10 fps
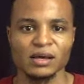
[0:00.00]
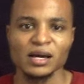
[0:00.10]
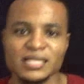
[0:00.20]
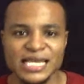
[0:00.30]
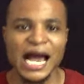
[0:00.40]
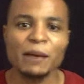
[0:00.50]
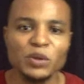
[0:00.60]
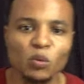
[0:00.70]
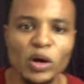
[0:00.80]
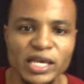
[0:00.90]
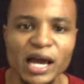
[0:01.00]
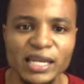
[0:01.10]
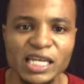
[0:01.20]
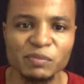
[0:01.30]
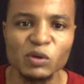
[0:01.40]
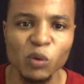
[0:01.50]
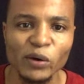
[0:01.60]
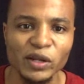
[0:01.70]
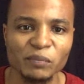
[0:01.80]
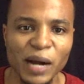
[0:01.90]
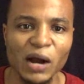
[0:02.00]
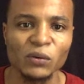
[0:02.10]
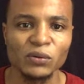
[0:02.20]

Cause I'm the one y'all need to be worried about.